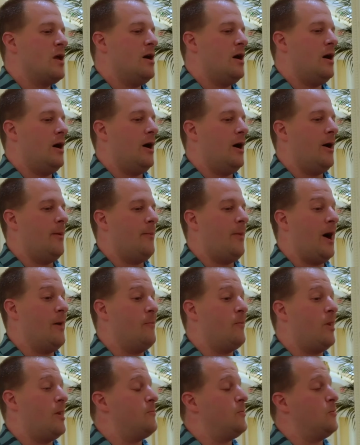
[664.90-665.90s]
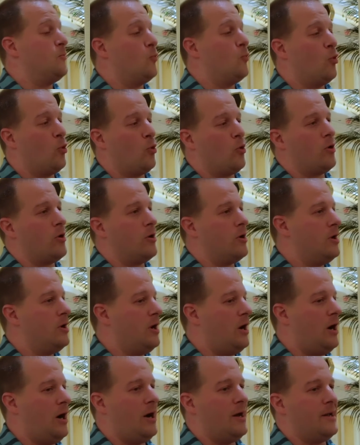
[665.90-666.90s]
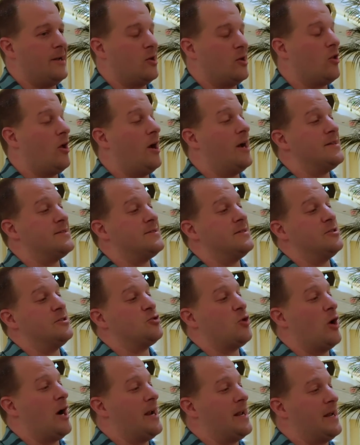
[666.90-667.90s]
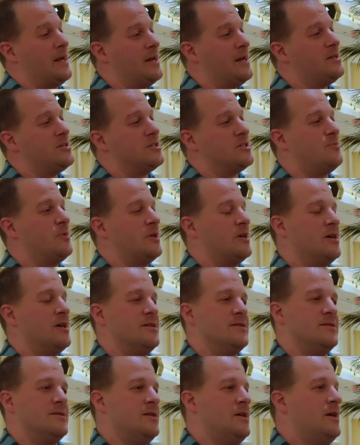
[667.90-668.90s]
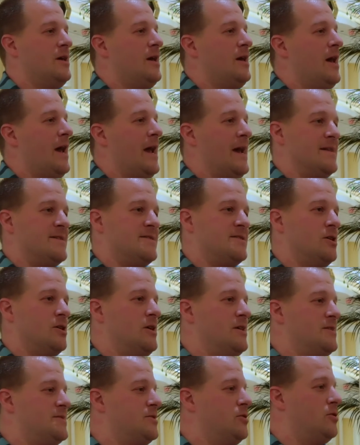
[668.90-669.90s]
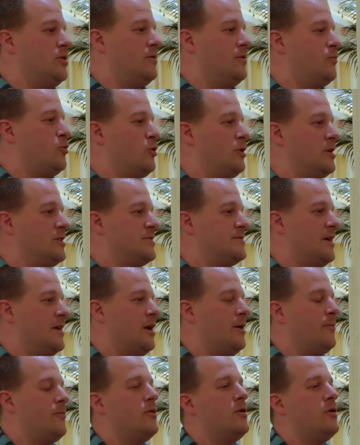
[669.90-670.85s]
I might be more inclined to try it again, just because hey, it's still a pretty good setup.